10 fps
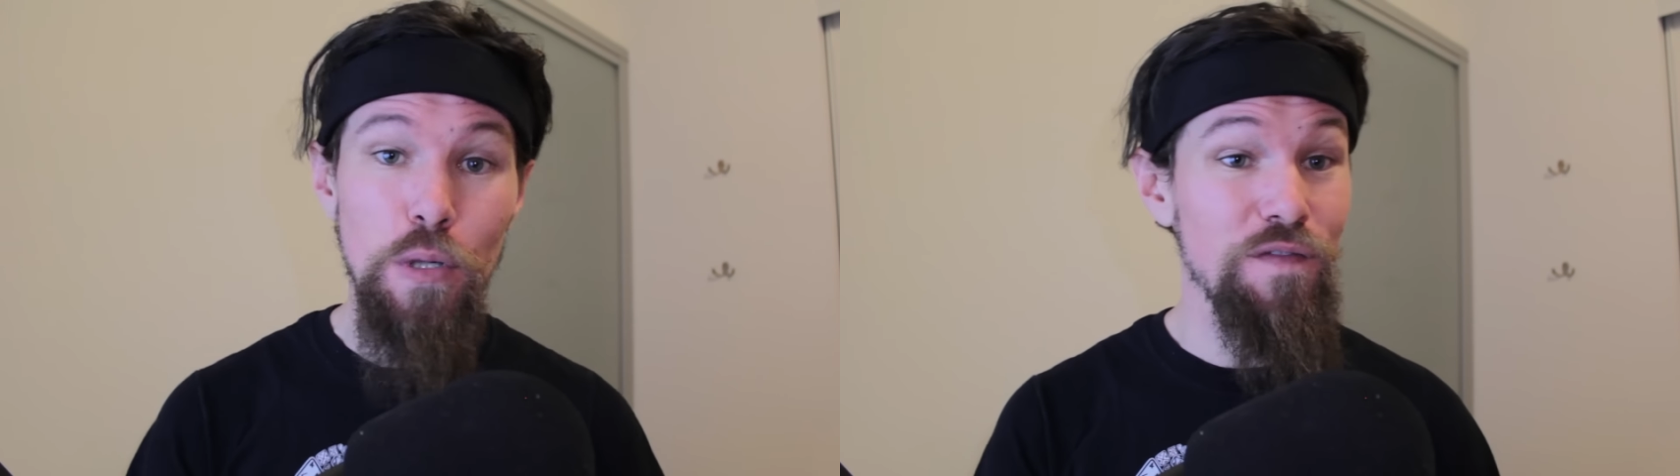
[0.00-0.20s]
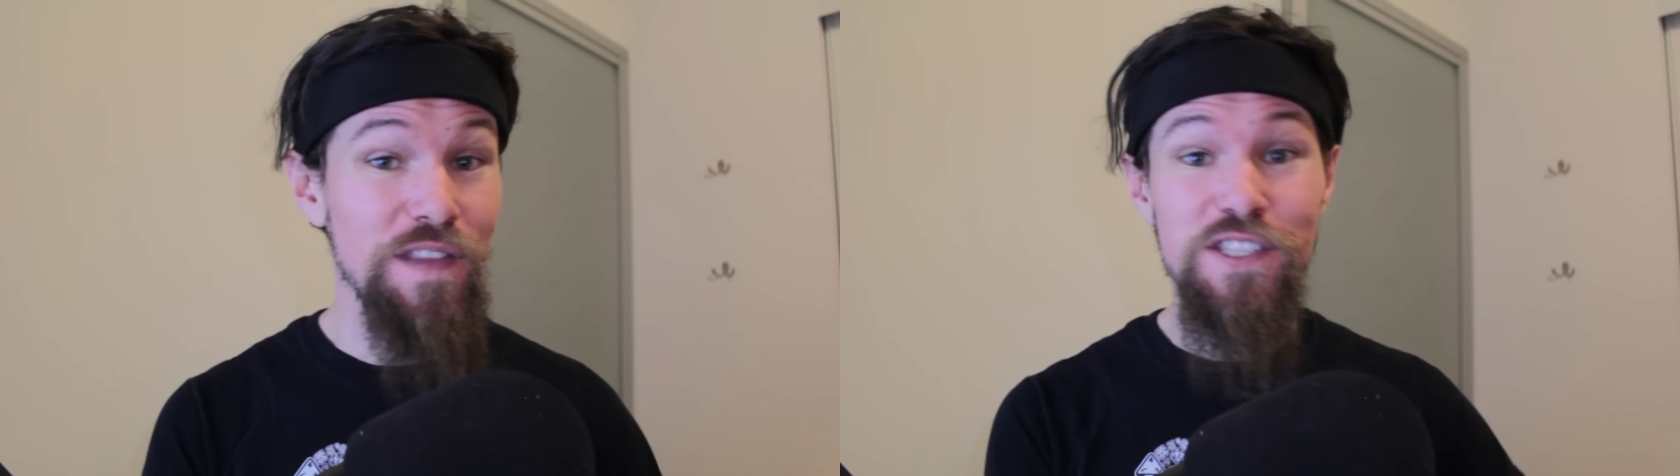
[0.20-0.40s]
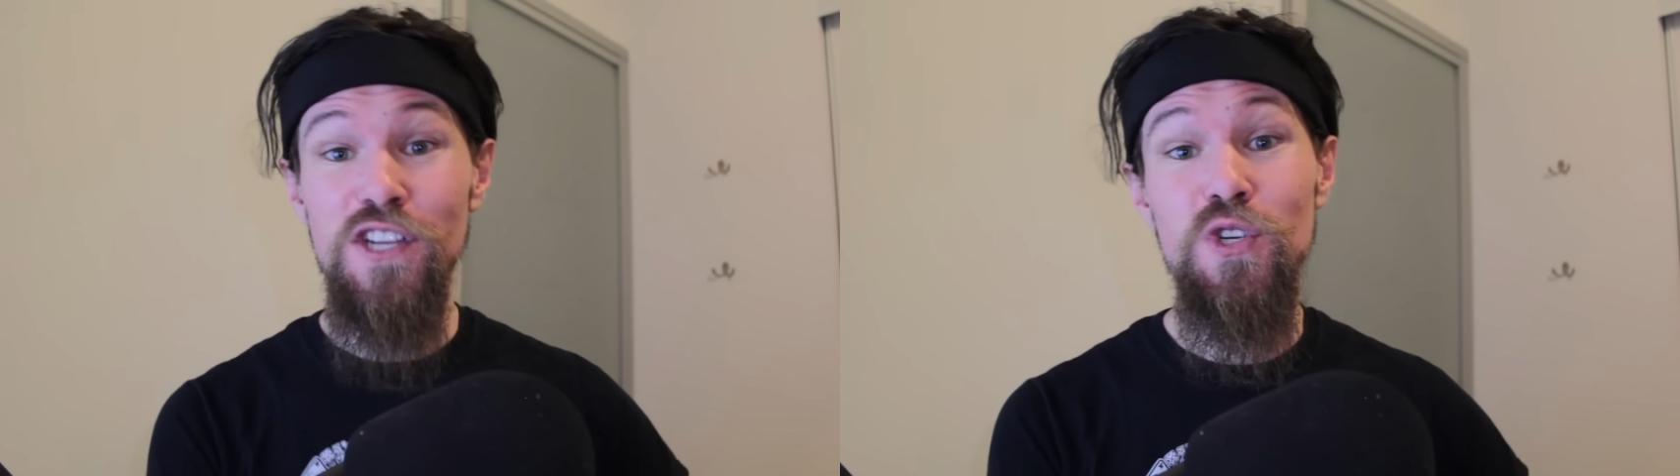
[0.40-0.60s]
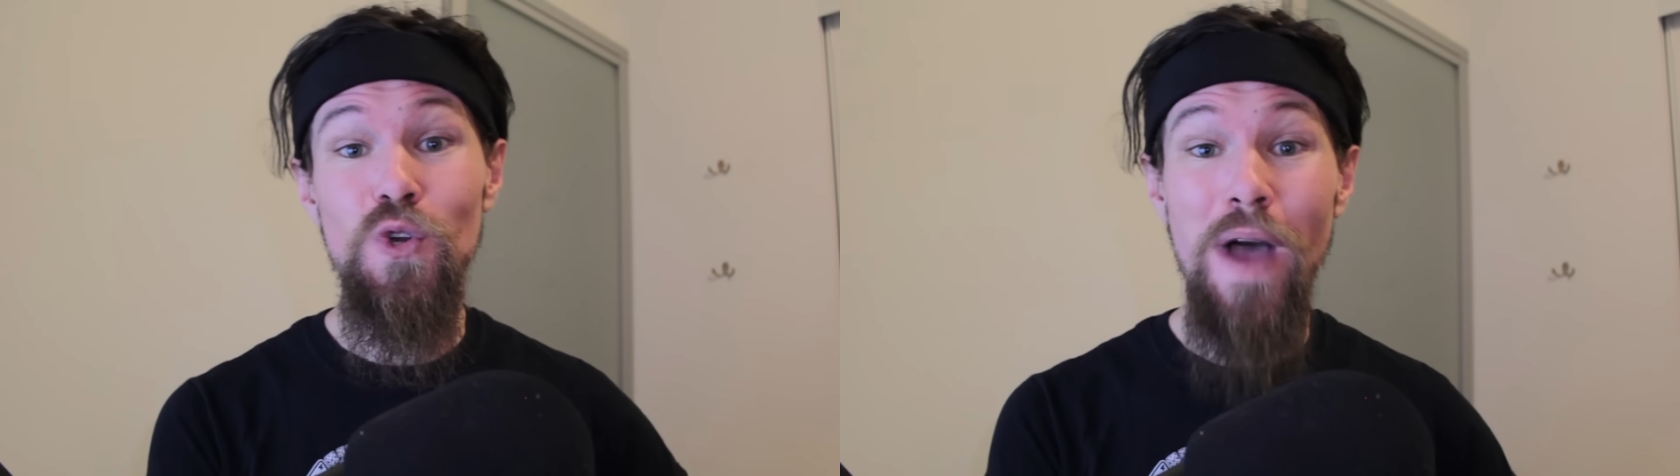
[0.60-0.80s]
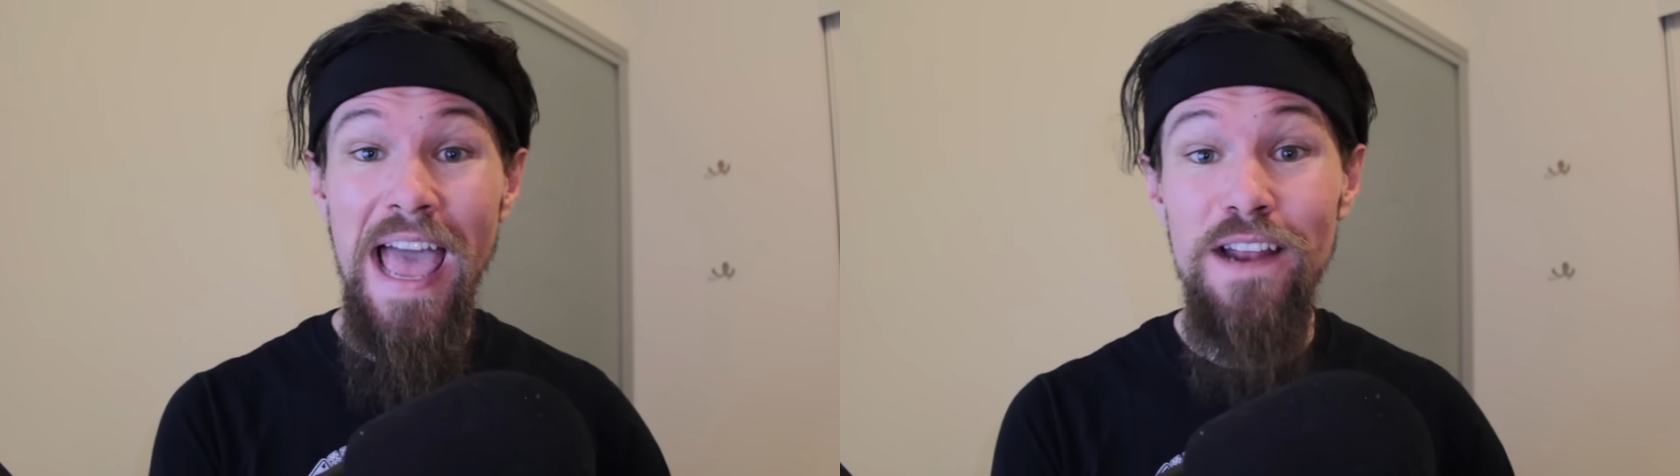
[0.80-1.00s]
both the
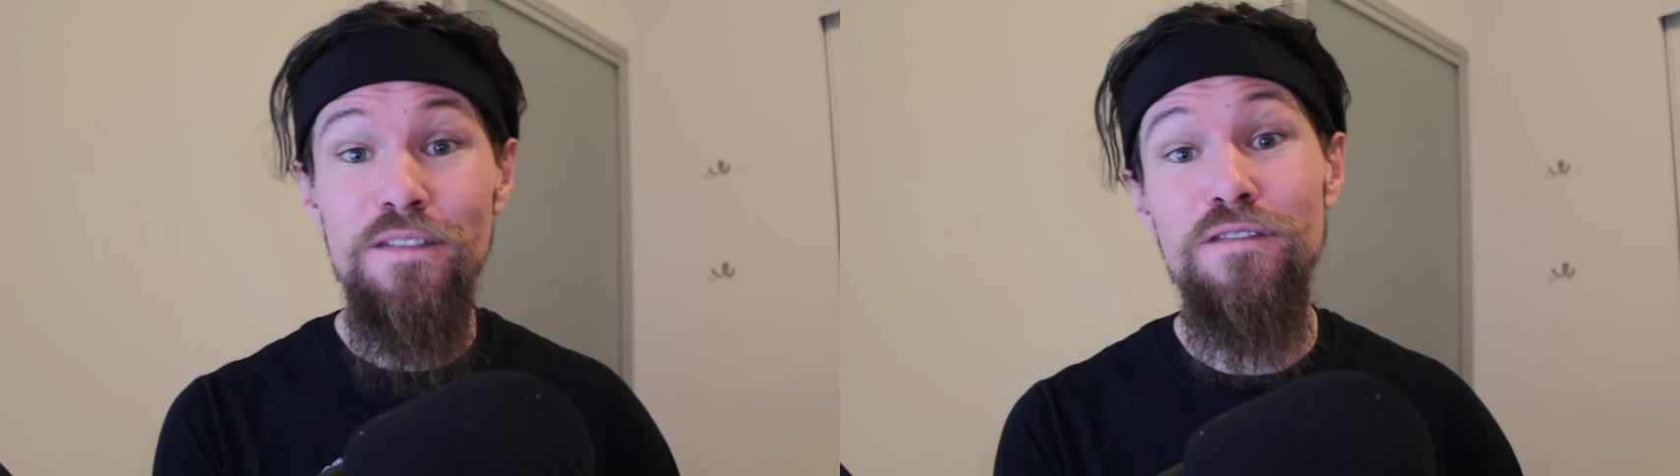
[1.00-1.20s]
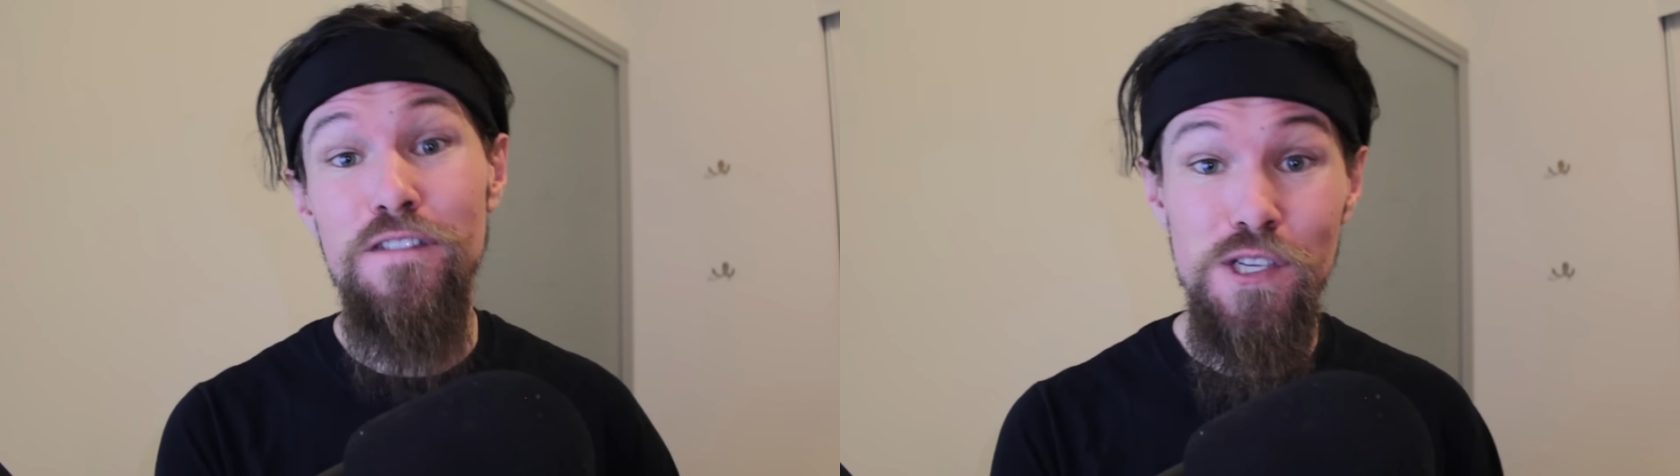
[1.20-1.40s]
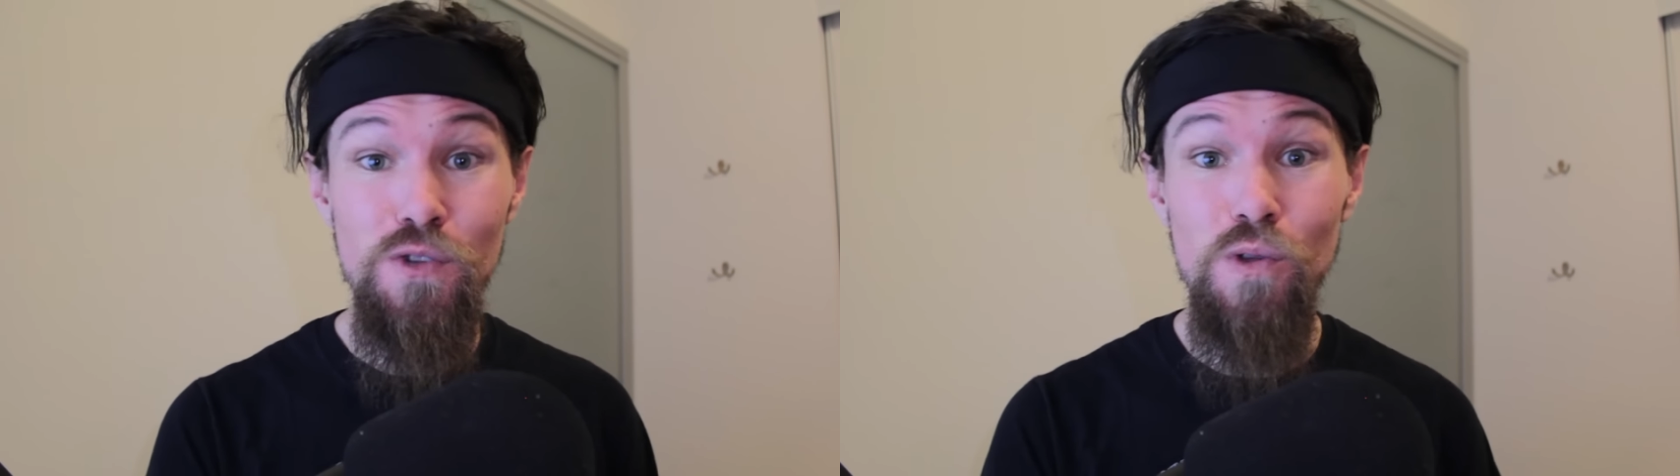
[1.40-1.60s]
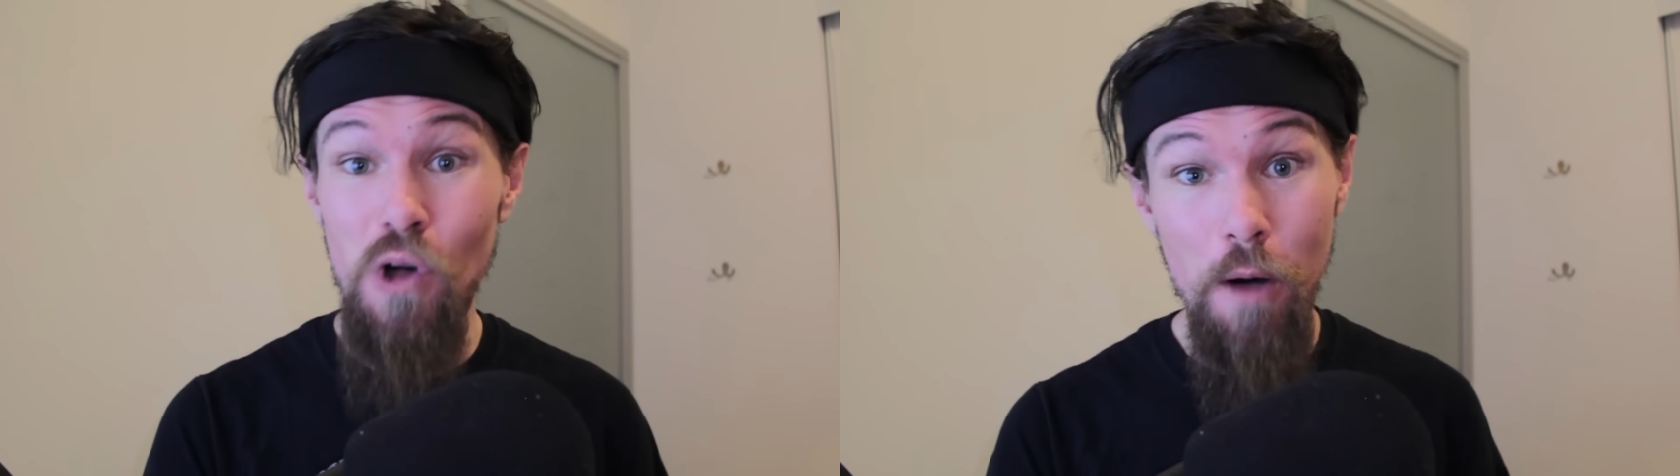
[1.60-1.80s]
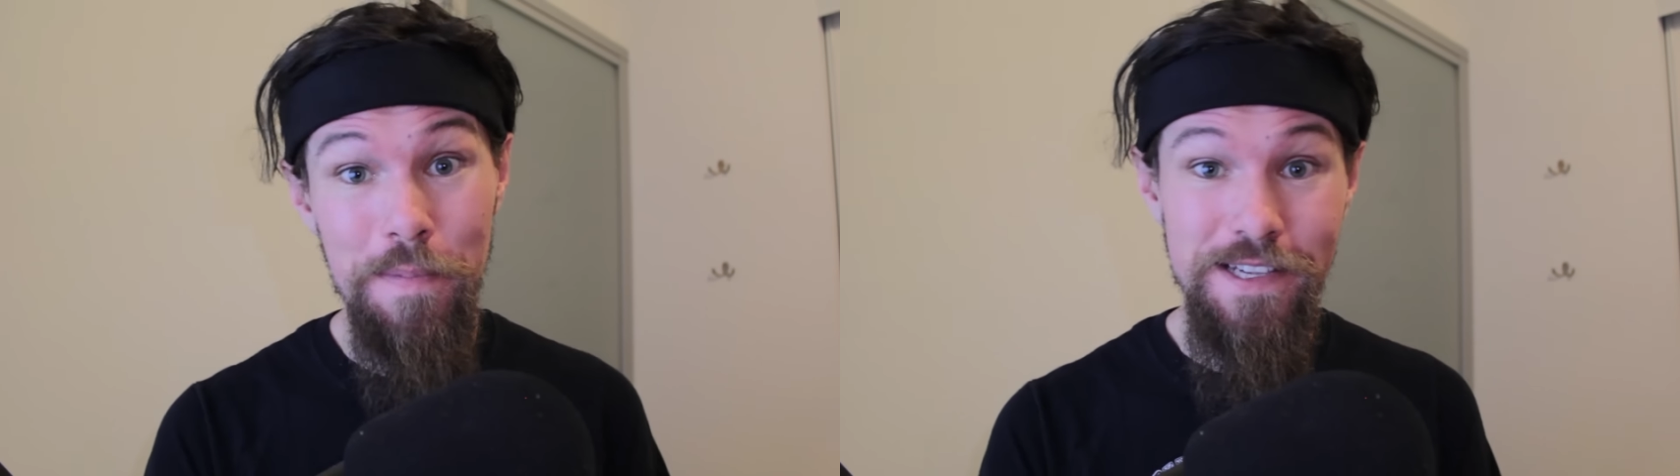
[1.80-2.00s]
digital and physical
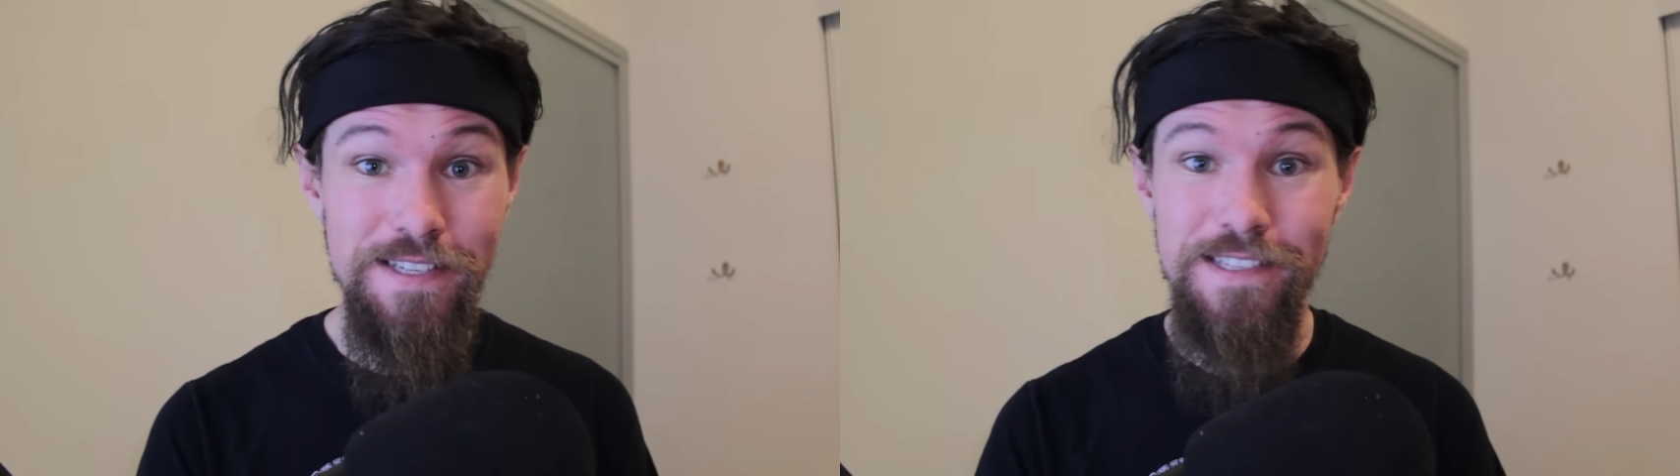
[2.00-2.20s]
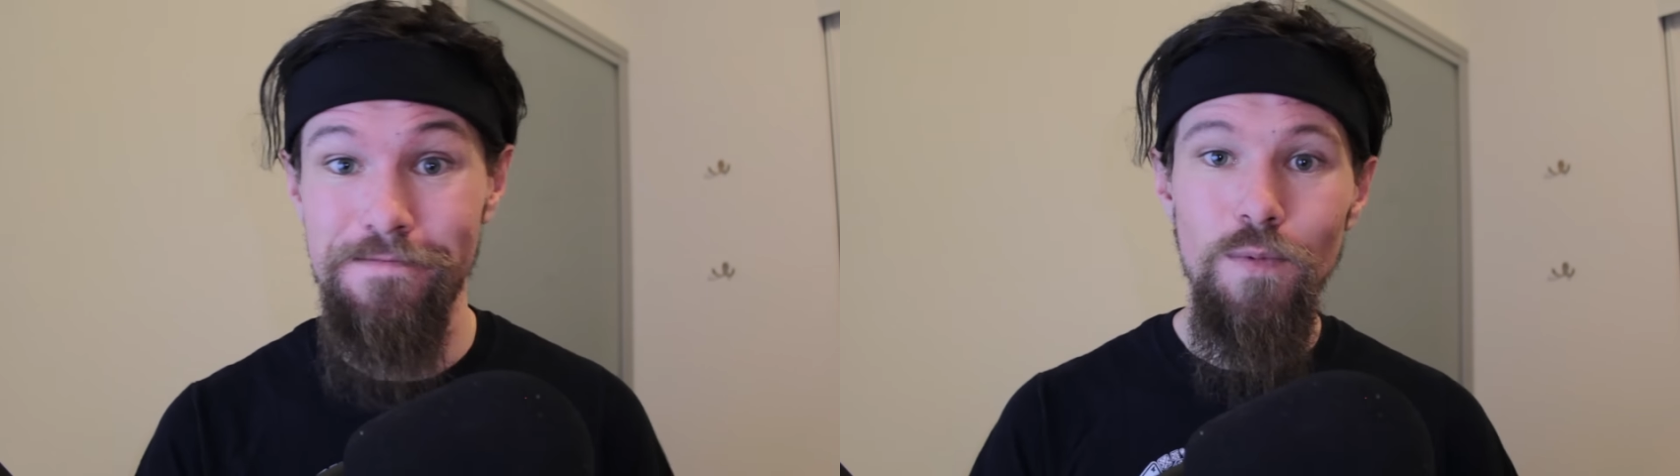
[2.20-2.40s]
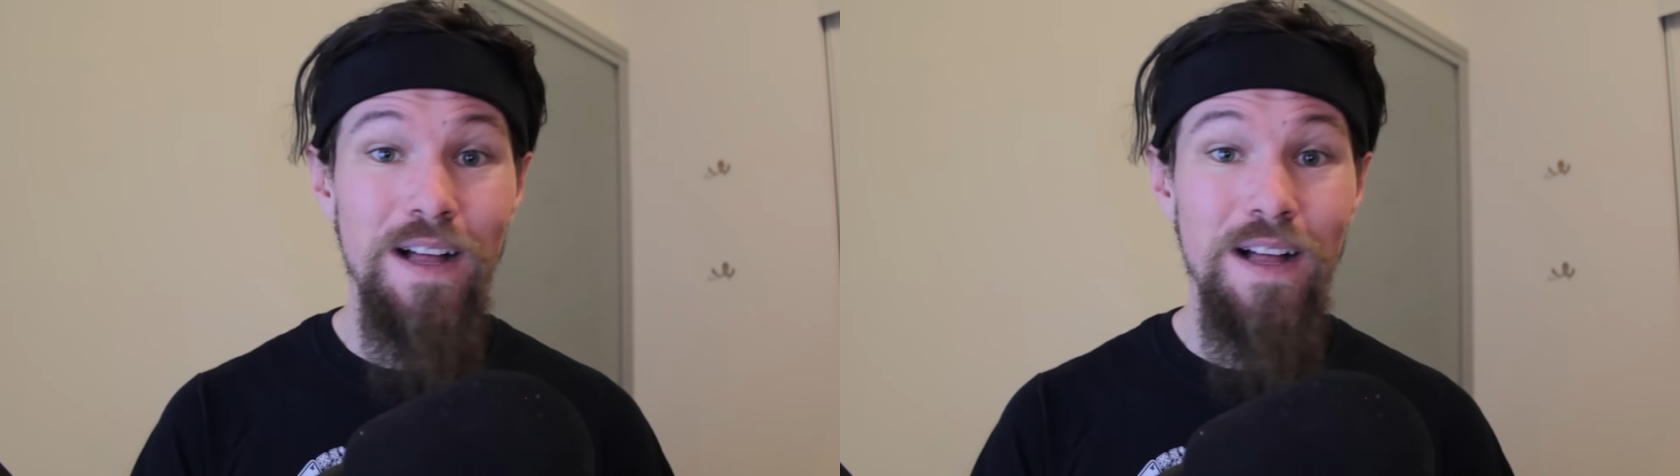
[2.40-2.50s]
copies.